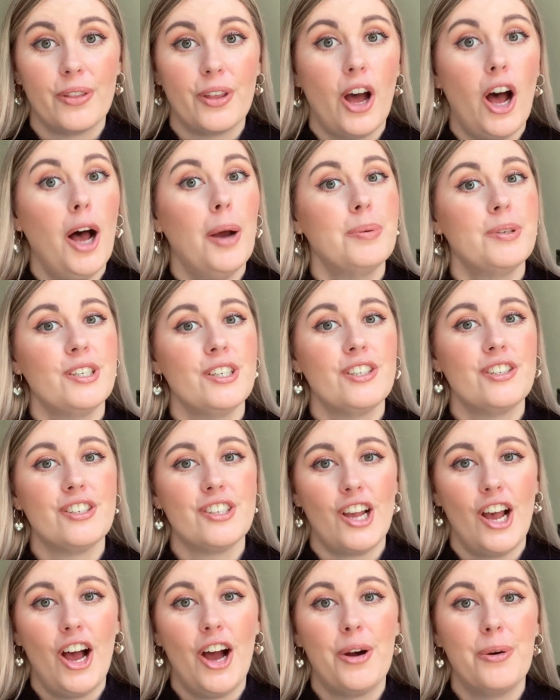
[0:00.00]
the options
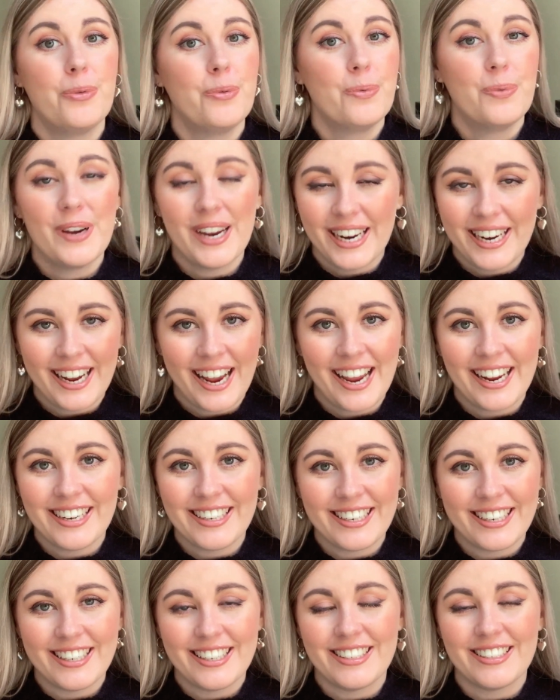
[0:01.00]
are really
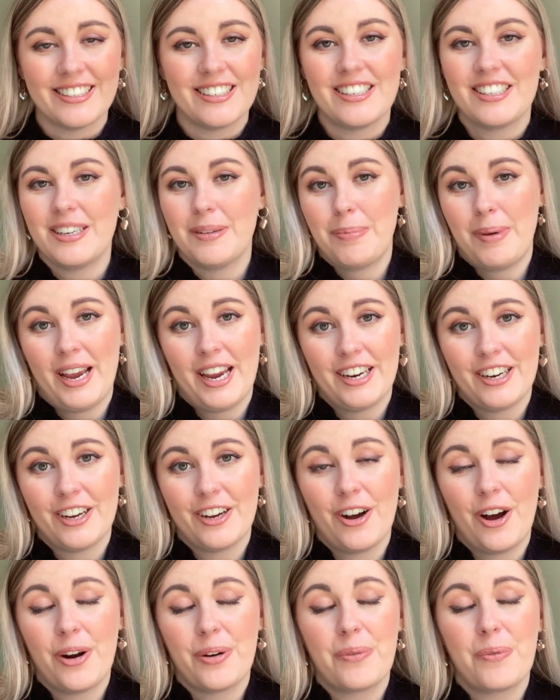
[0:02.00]
endless
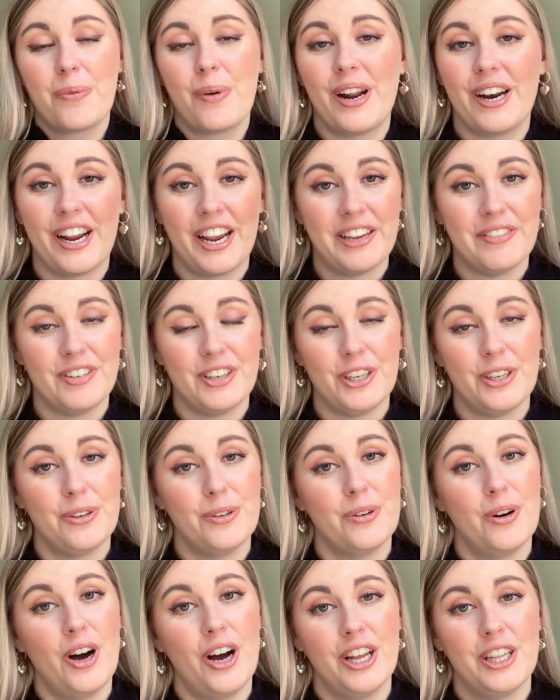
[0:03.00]
depending on whatever
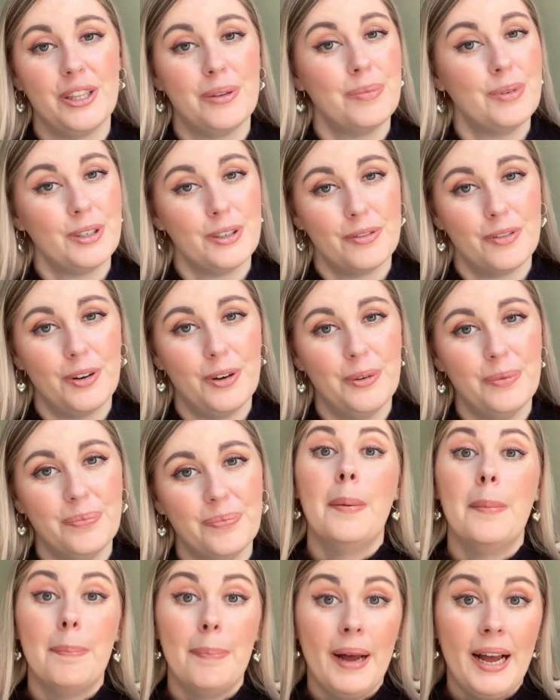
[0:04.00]
you are in the mood for.
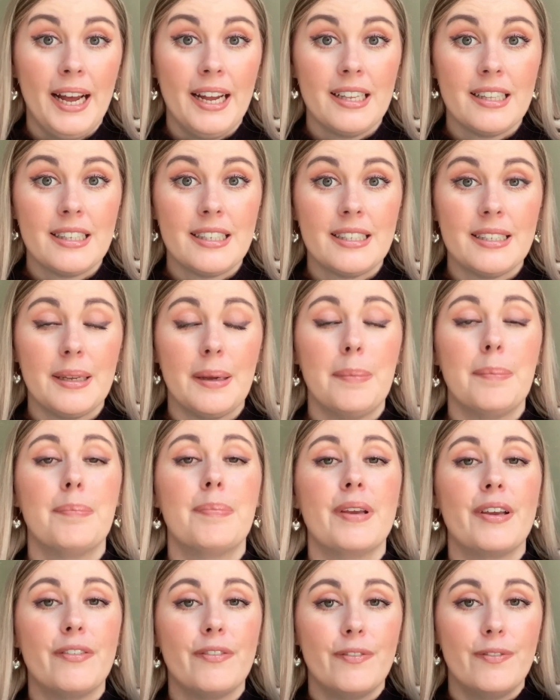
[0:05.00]
But
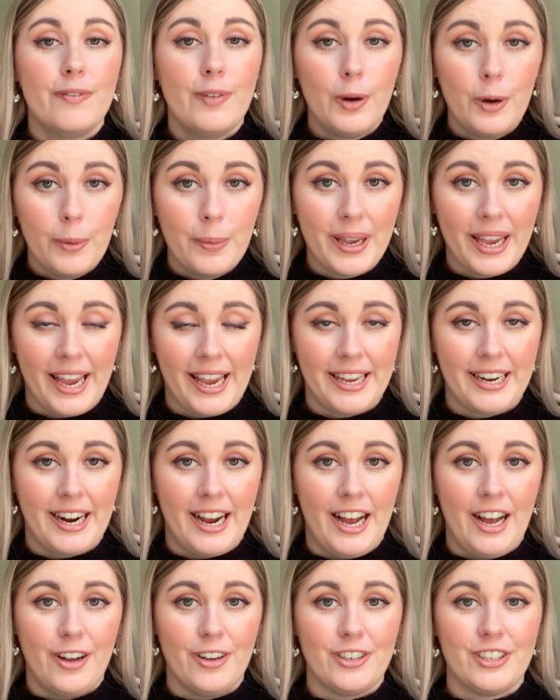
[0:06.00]
before we head
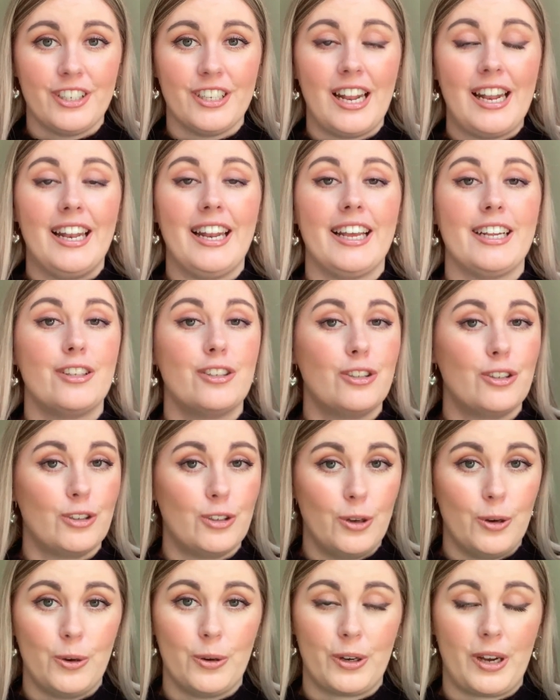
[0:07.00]
out, let's
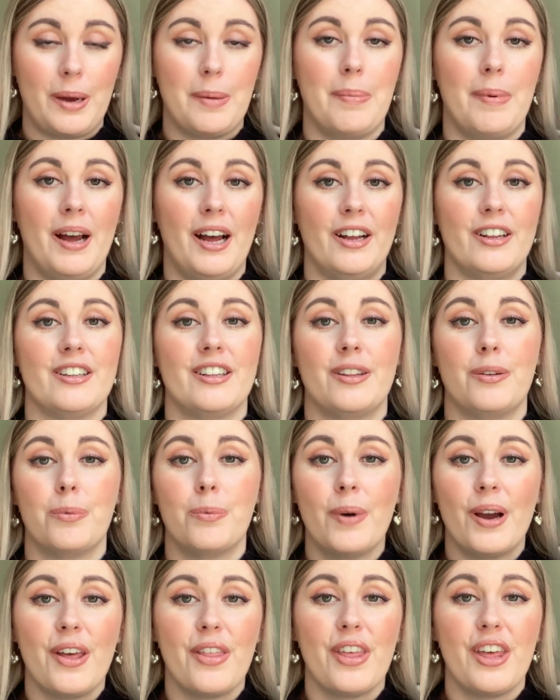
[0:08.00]
talk about the
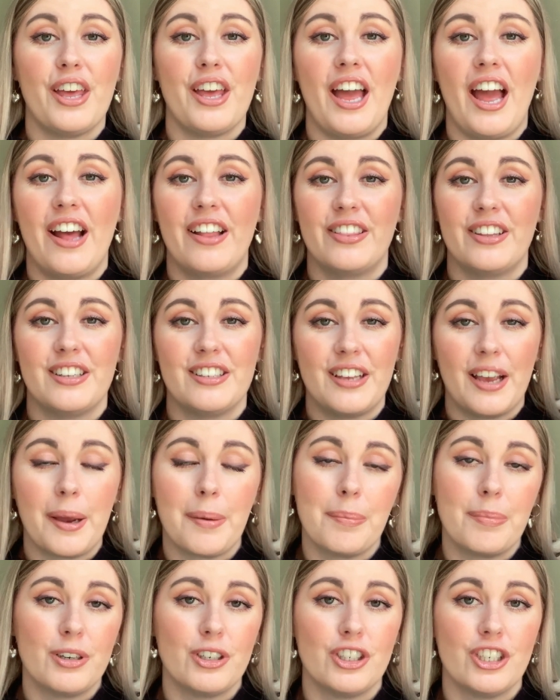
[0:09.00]
weather and the
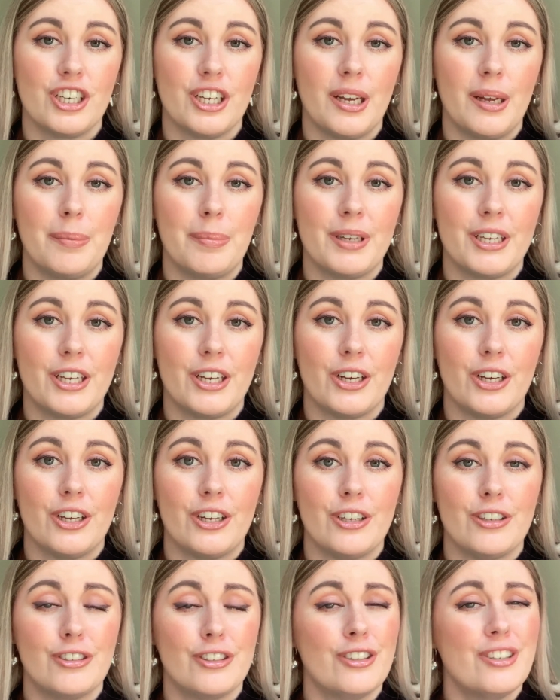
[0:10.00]
temperature
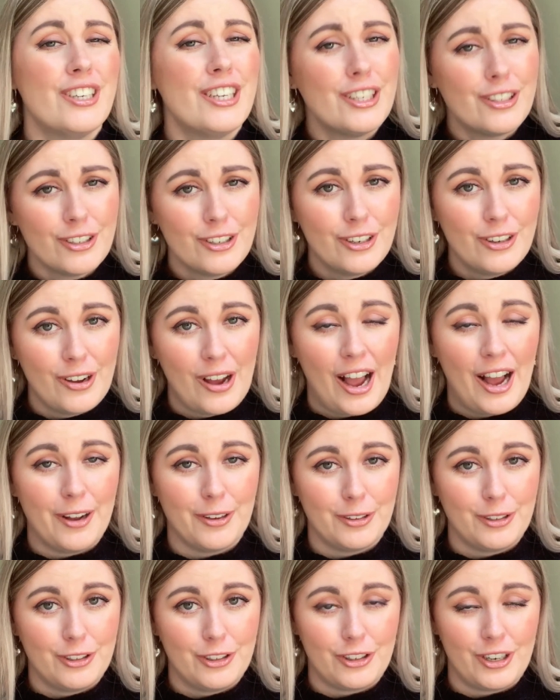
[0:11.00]
because you need to know how
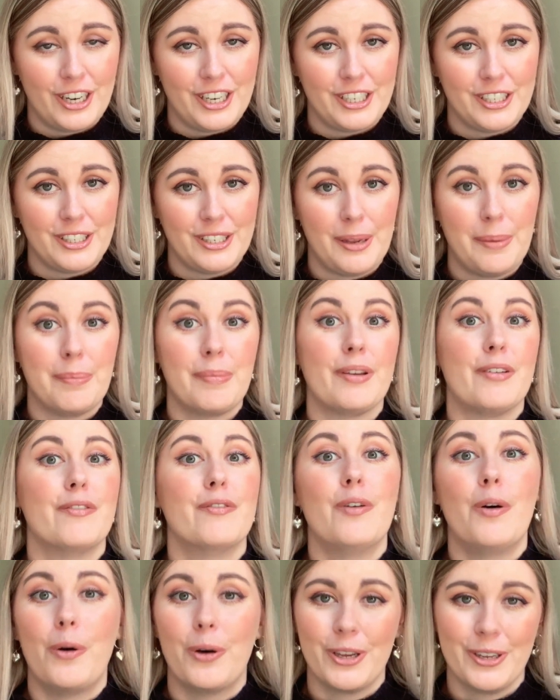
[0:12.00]
to dress
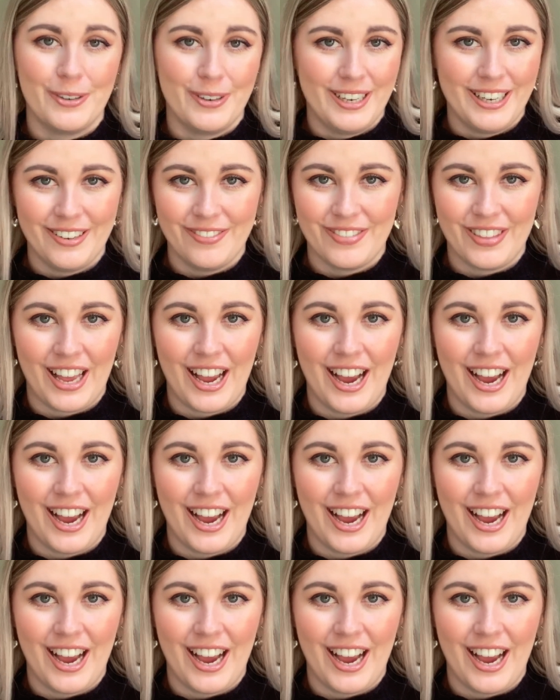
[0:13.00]
before you leave the